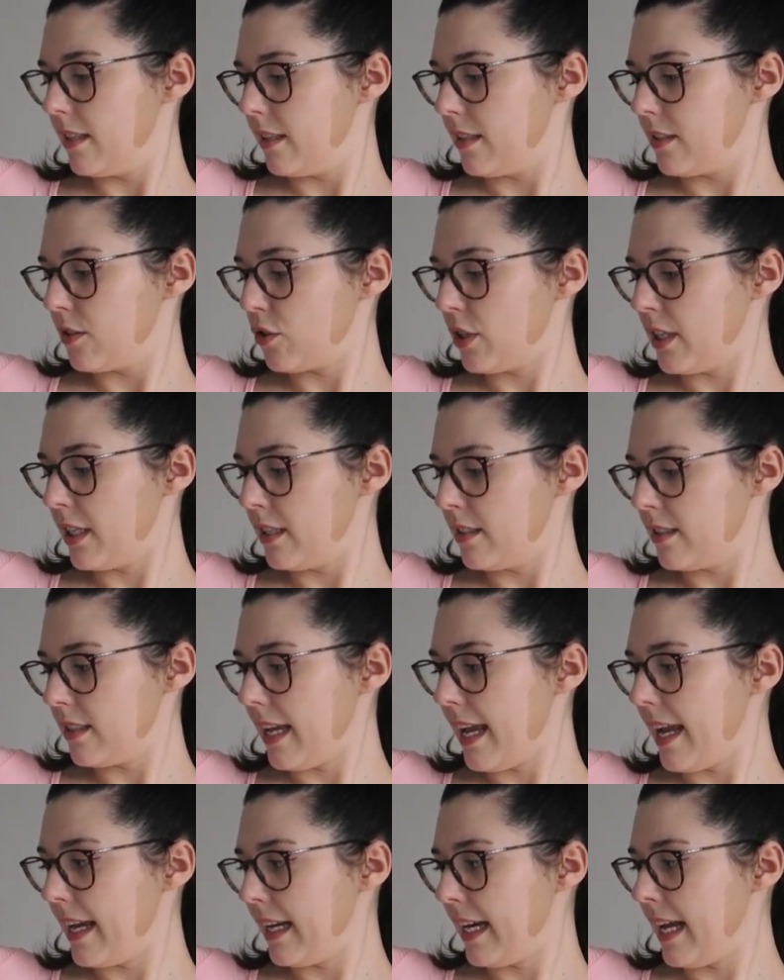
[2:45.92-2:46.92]
strings
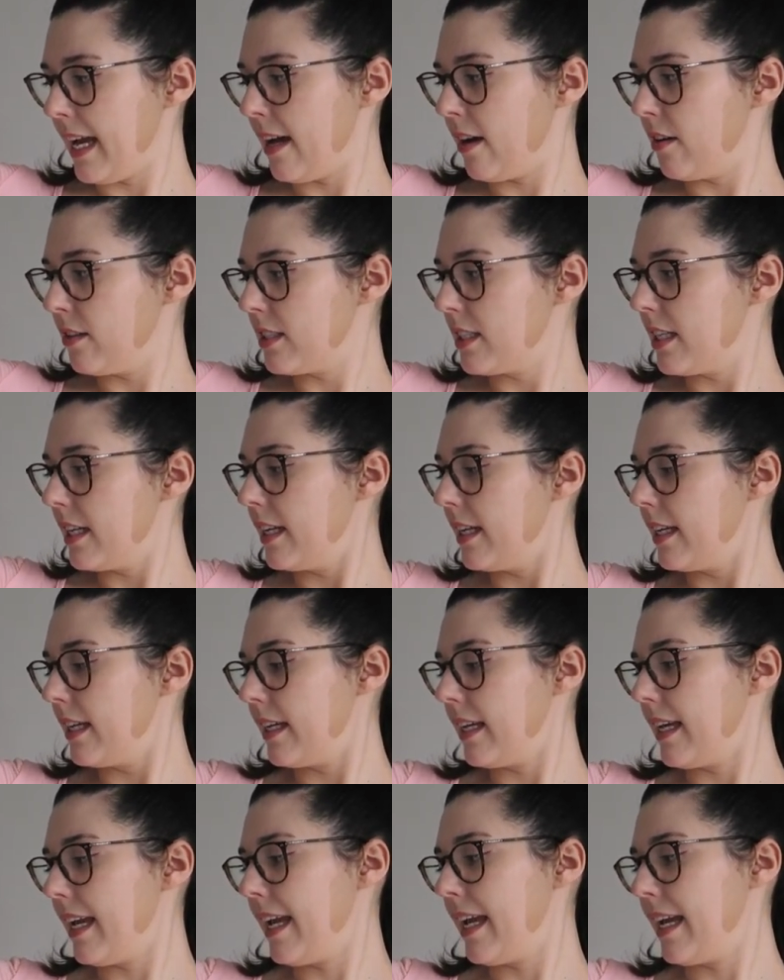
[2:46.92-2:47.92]
hanging out
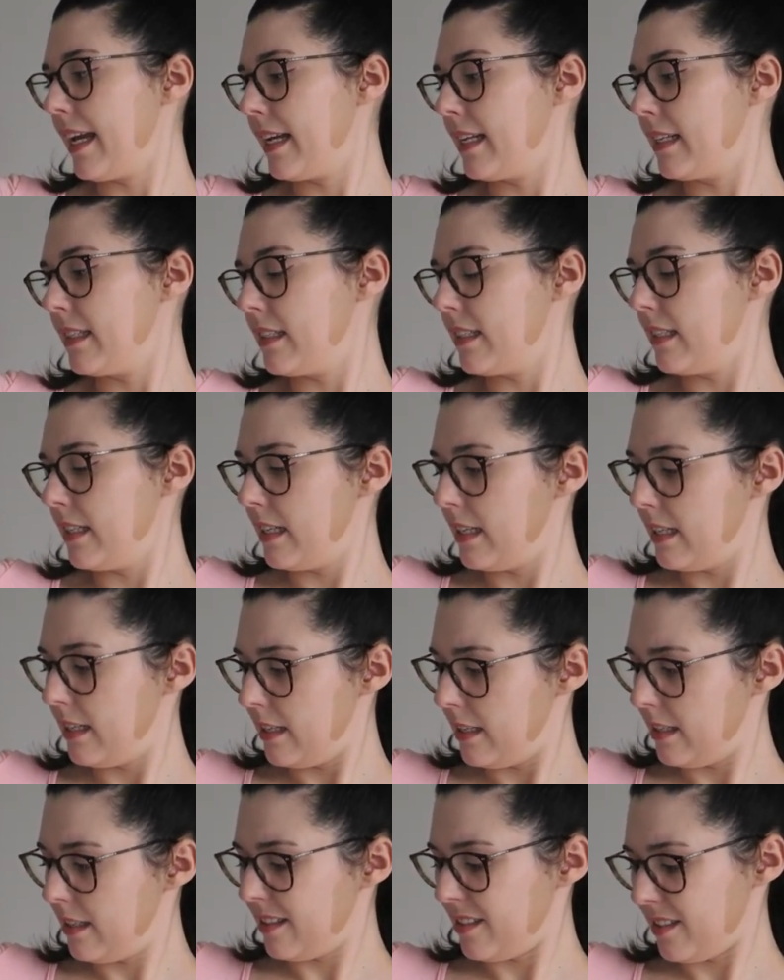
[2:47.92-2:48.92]
and
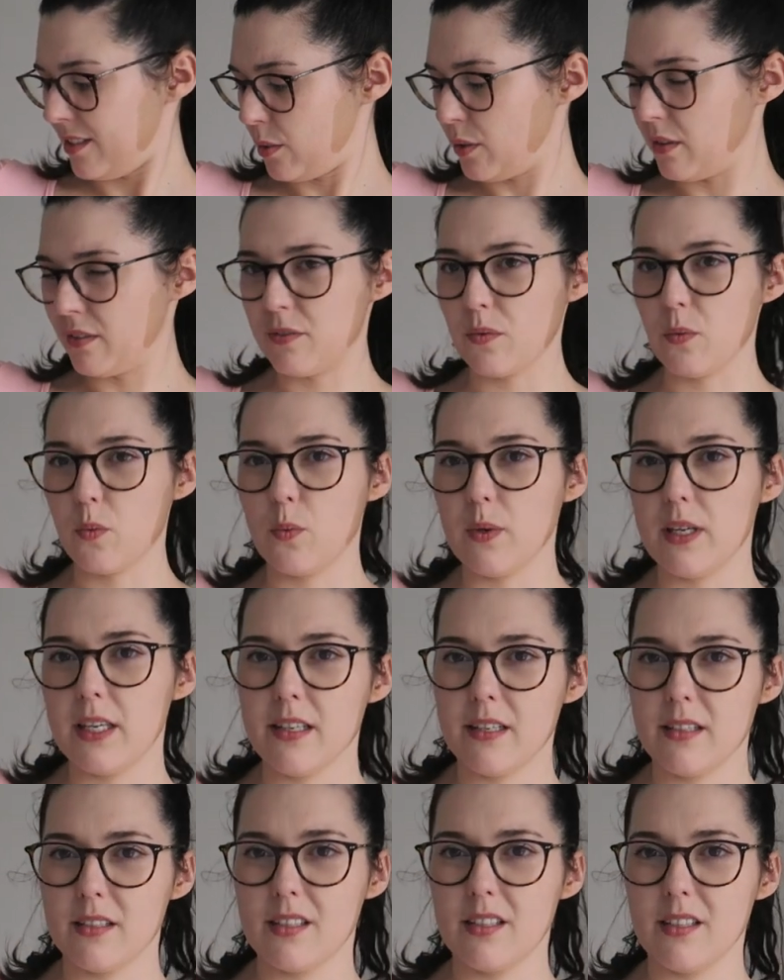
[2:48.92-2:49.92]
sort of
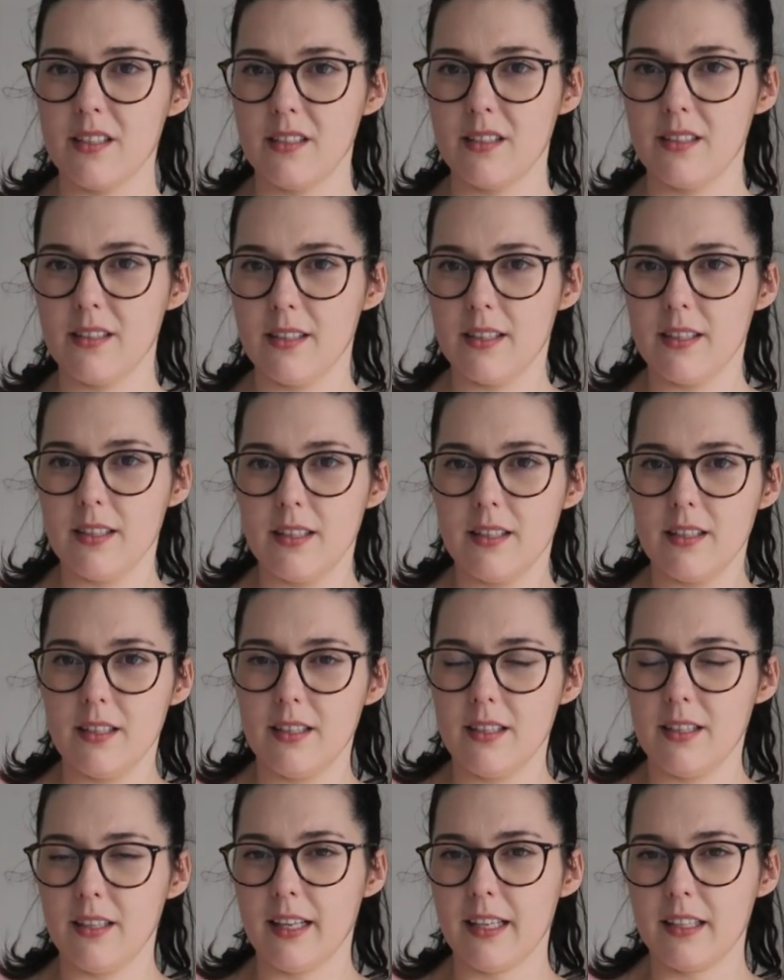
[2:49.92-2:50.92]
weird,
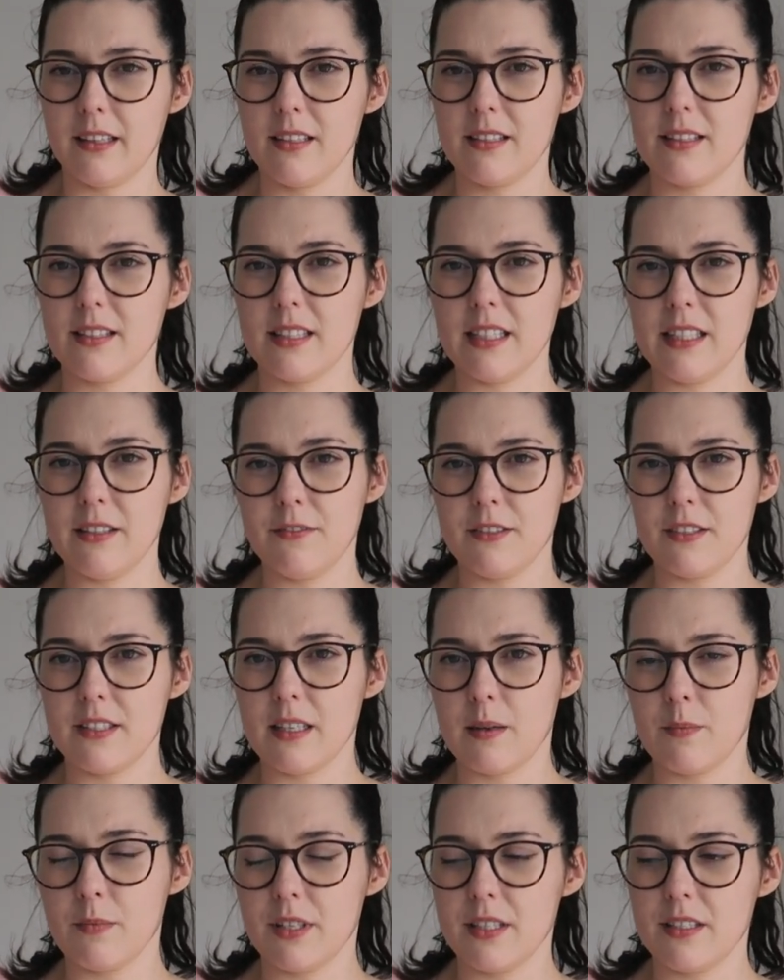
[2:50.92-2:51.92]
like this sleeve for
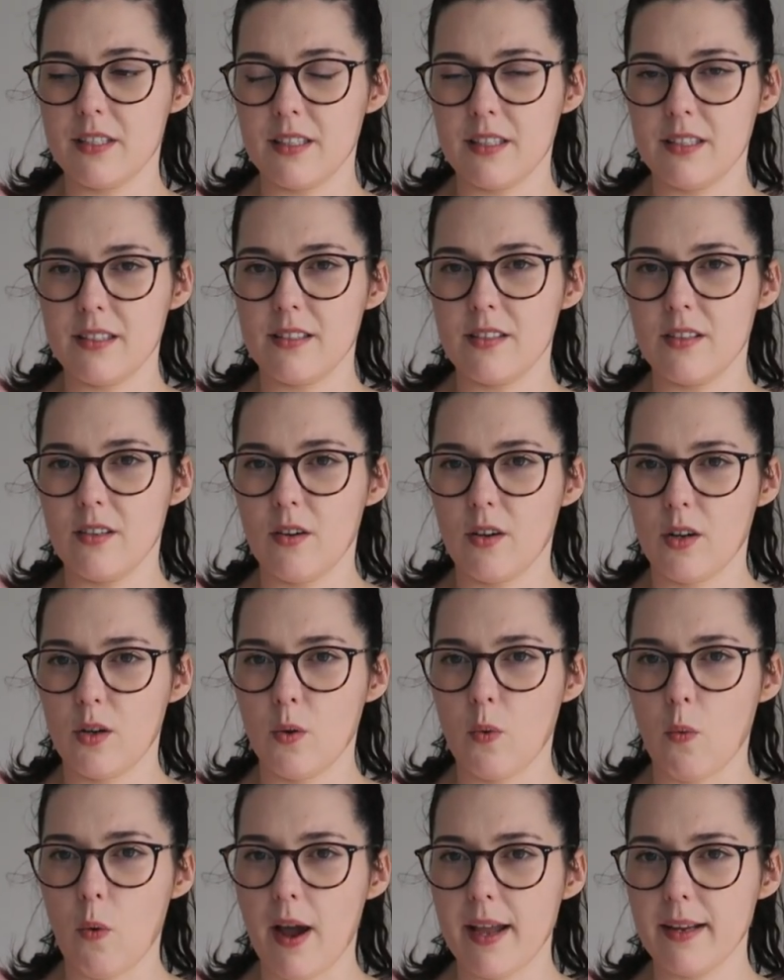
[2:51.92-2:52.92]
some reason is not
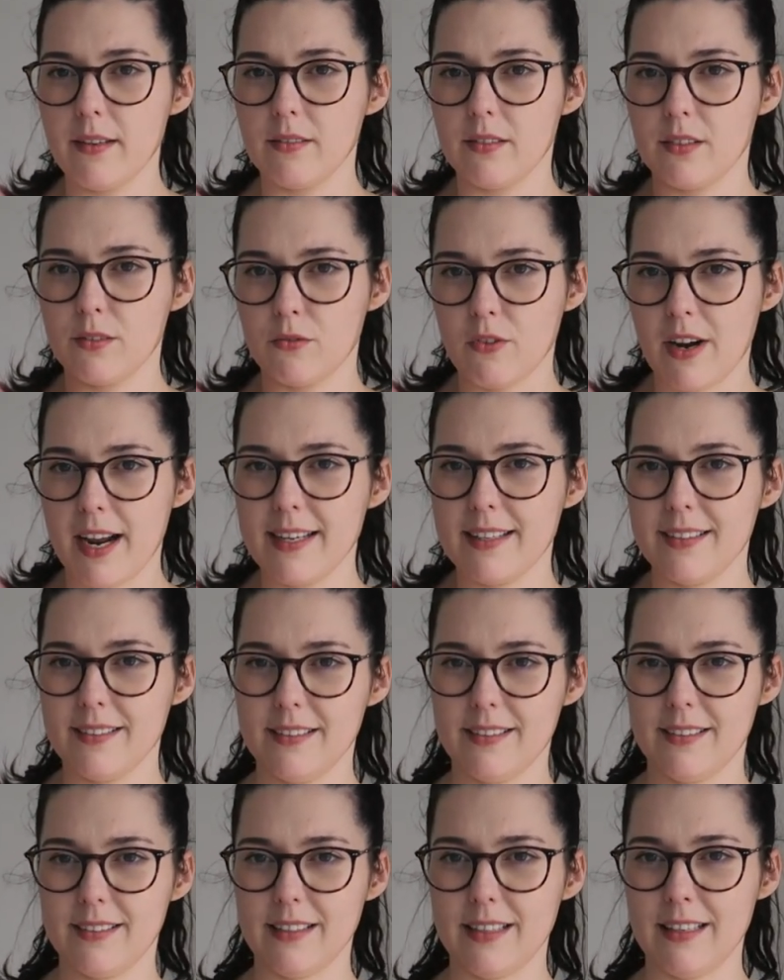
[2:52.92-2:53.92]
quite the right
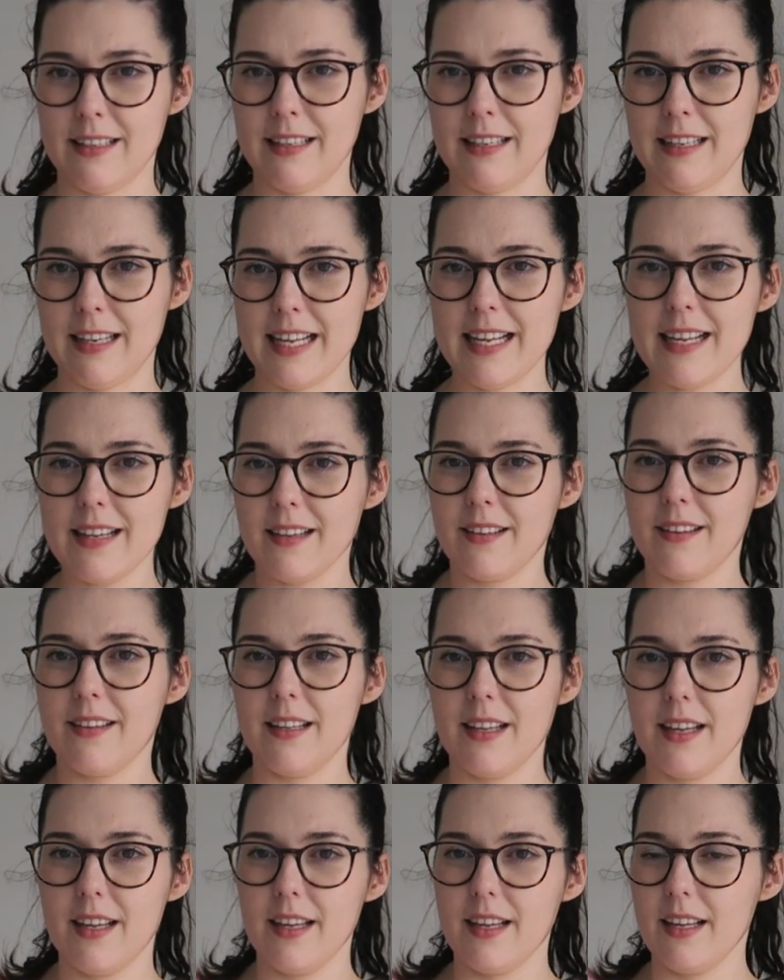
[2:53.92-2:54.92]
length.
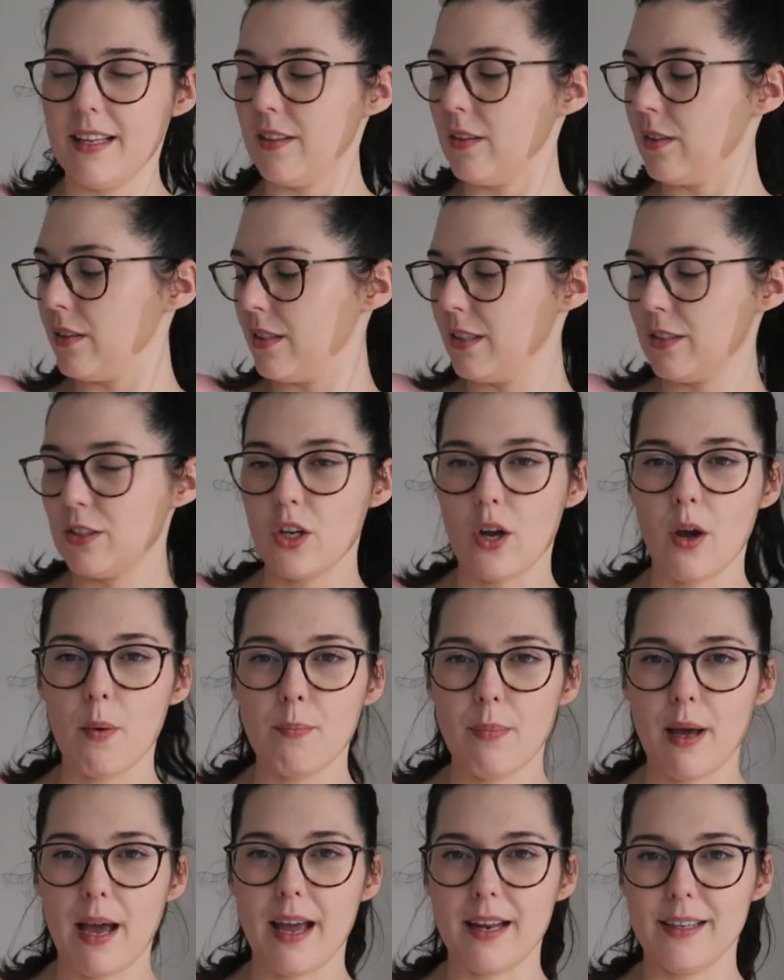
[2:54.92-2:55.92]
The
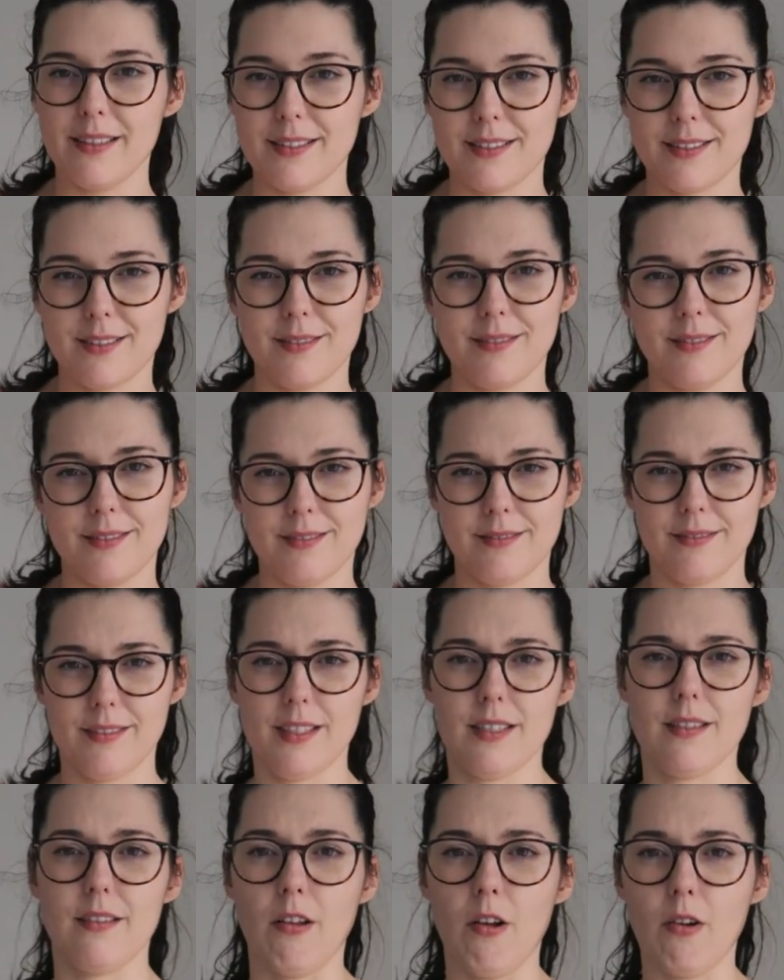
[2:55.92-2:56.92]
top part is,
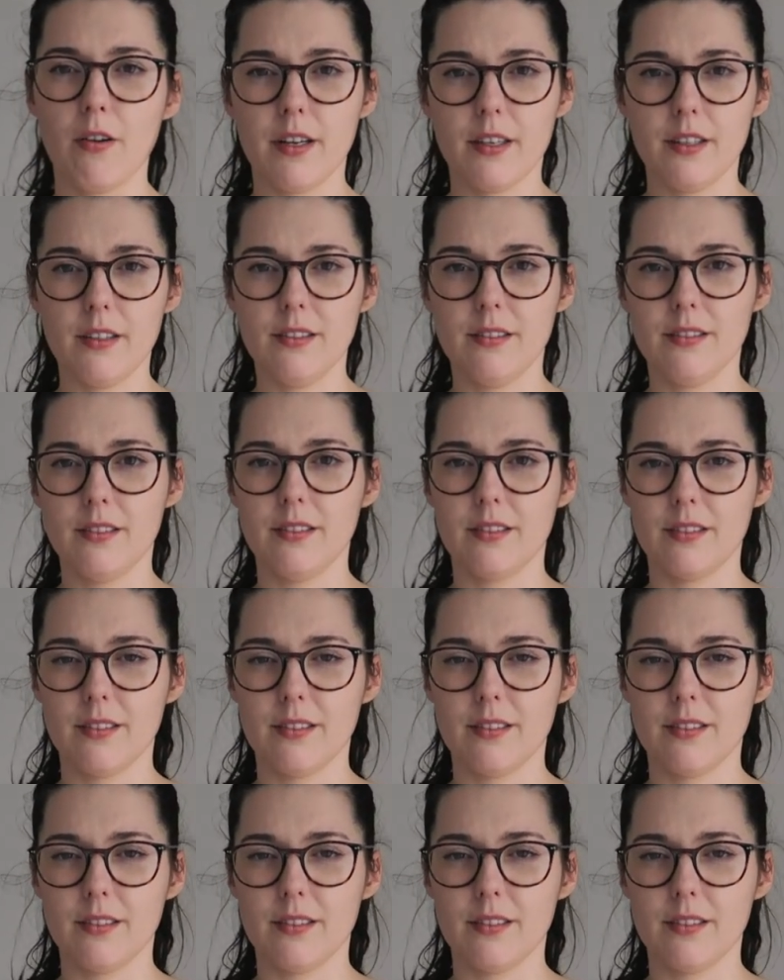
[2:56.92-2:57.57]
is longer,